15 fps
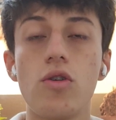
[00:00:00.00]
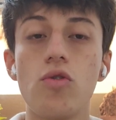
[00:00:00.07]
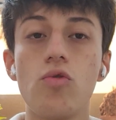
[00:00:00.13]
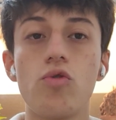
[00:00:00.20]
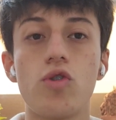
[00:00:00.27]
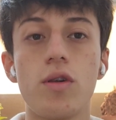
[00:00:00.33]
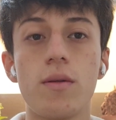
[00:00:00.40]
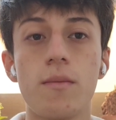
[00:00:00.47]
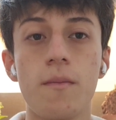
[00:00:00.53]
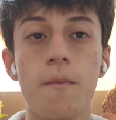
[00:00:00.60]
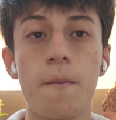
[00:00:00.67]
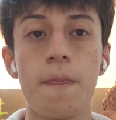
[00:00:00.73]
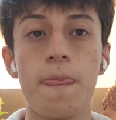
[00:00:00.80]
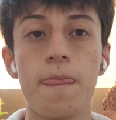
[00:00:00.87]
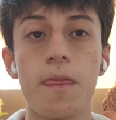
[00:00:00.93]
using
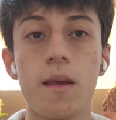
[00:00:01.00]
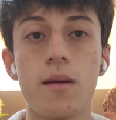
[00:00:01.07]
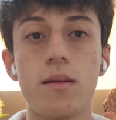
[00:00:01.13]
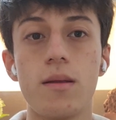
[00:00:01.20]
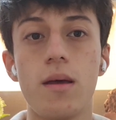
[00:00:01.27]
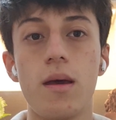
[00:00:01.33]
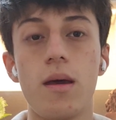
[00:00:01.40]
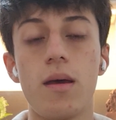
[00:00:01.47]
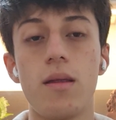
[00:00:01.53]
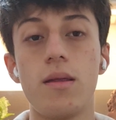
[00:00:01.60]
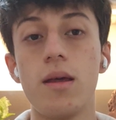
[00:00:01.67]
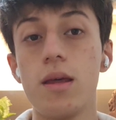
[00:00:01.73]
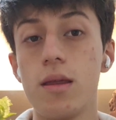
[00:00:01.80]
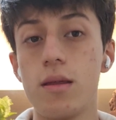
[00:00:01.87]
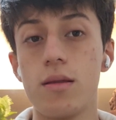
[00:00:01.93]
the
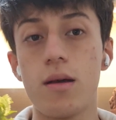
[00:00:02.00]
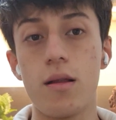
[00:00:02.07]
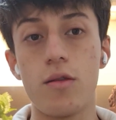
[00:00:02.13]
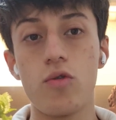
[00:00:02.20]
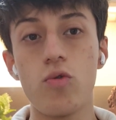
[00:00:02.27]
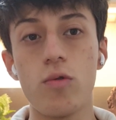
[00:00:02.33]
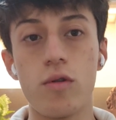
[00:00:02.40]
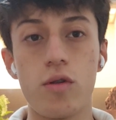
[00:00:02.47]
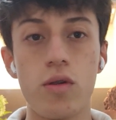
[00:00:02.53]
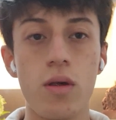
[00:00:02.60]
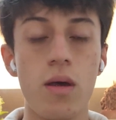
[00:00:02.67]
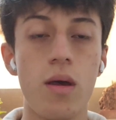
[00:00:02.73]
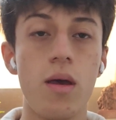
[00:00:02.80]
digital tools.